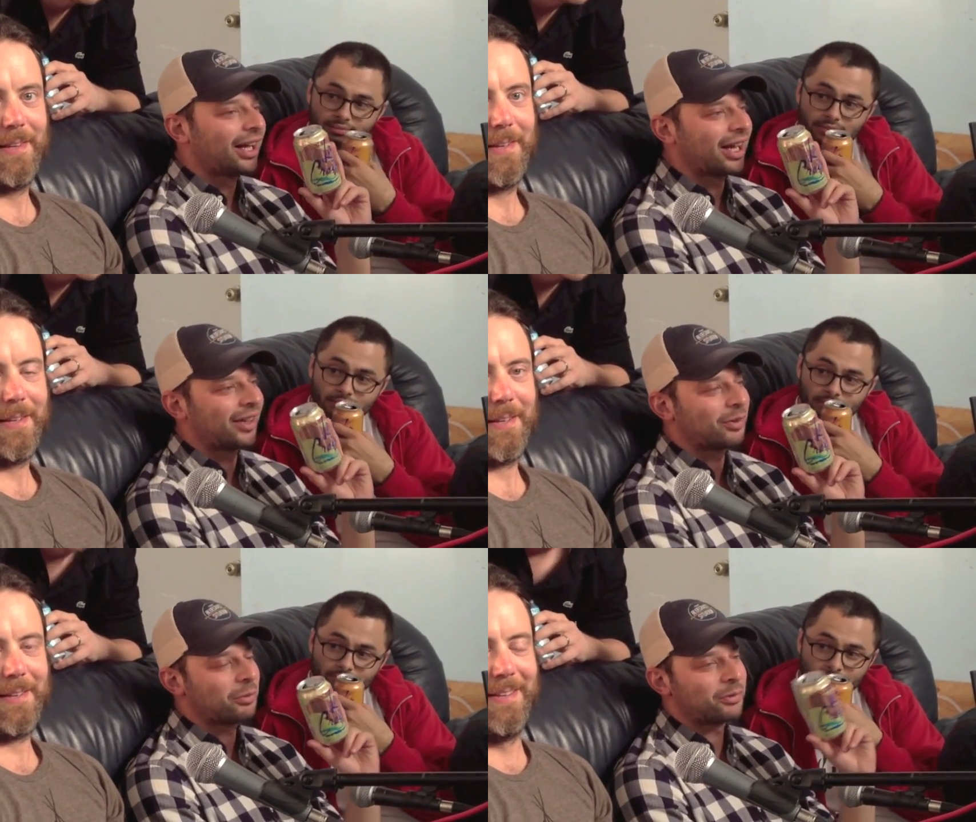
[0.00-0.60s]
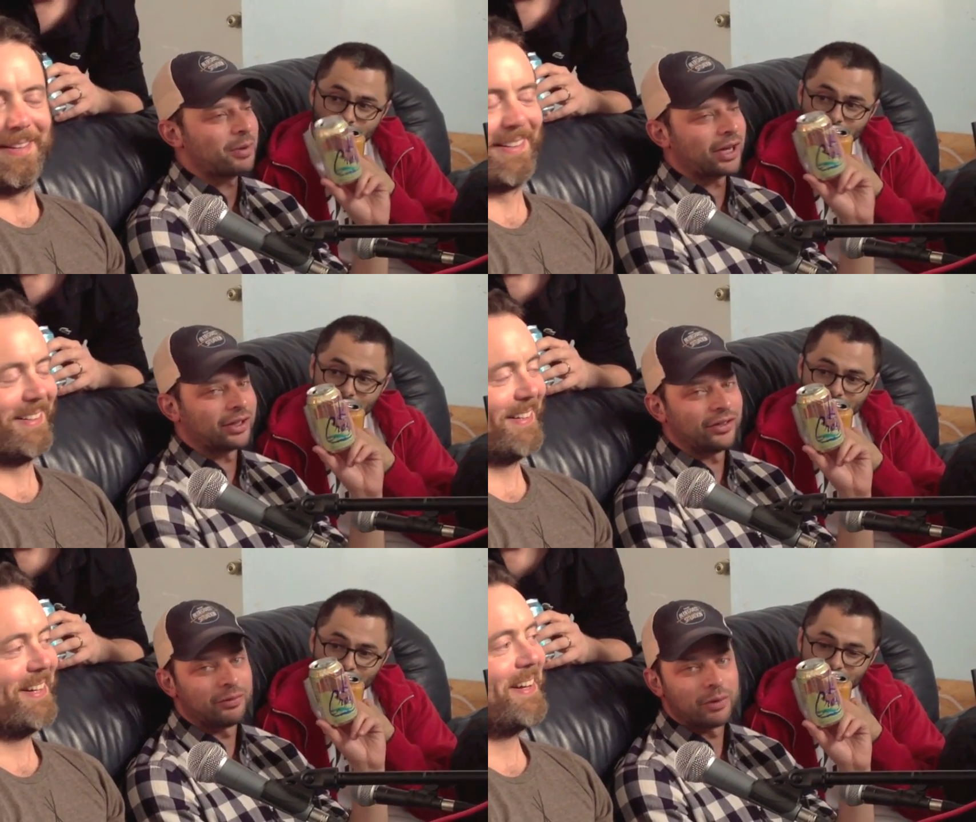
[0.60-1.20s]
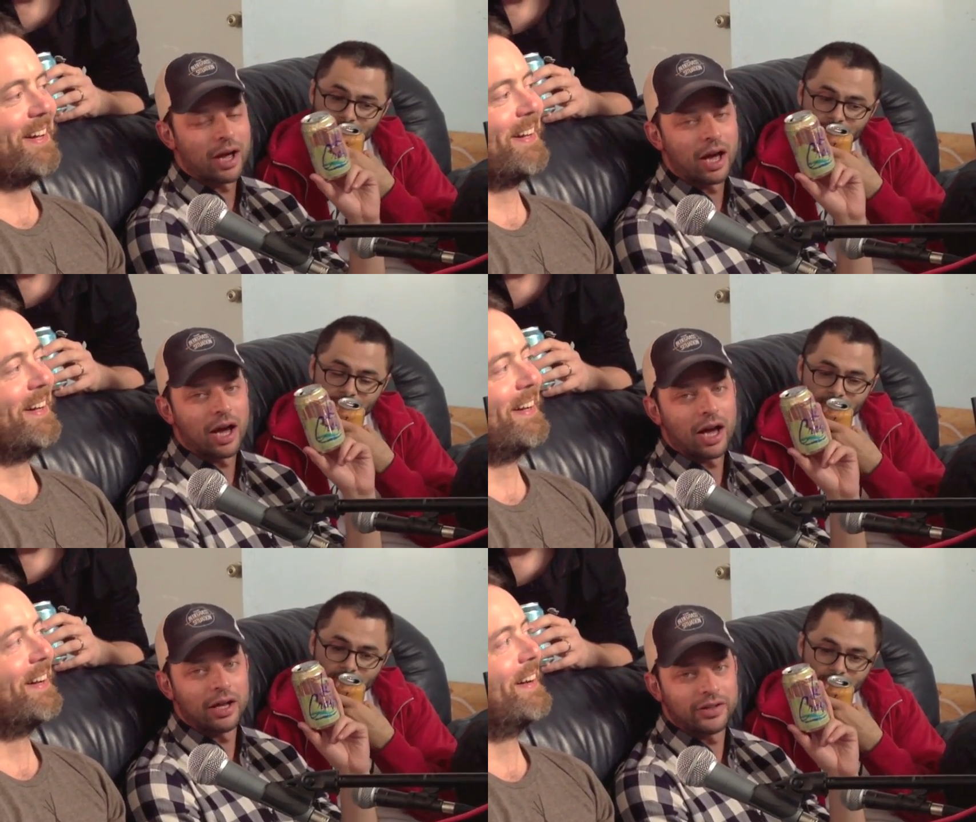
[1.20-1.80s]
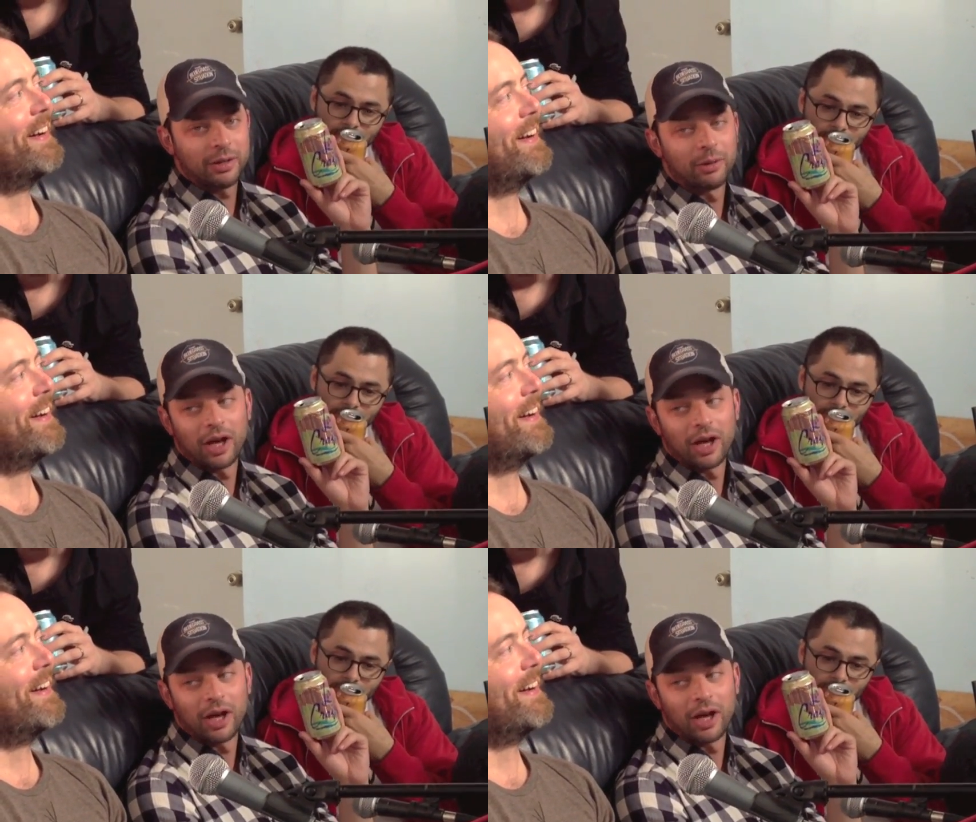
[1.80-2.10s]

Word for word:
Speaker 1: I gained some perspective. Uh, Tim